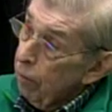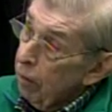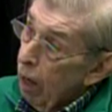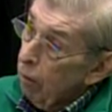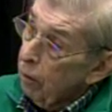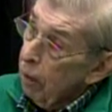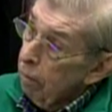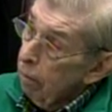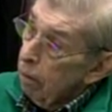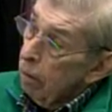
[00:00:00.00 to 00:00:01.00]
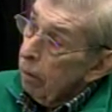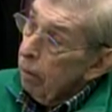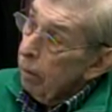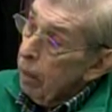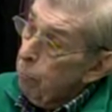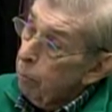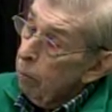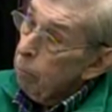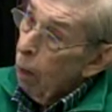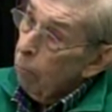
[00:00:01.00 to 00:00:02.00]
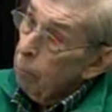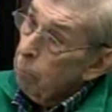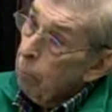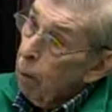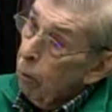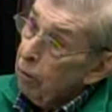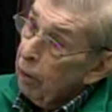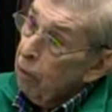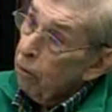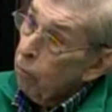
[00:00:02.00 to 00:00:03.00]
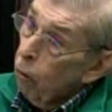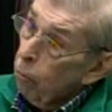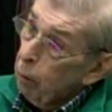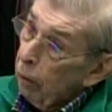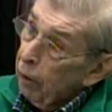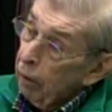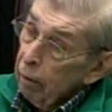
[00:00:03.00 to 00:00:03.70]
the town's keeps Power Station Road building,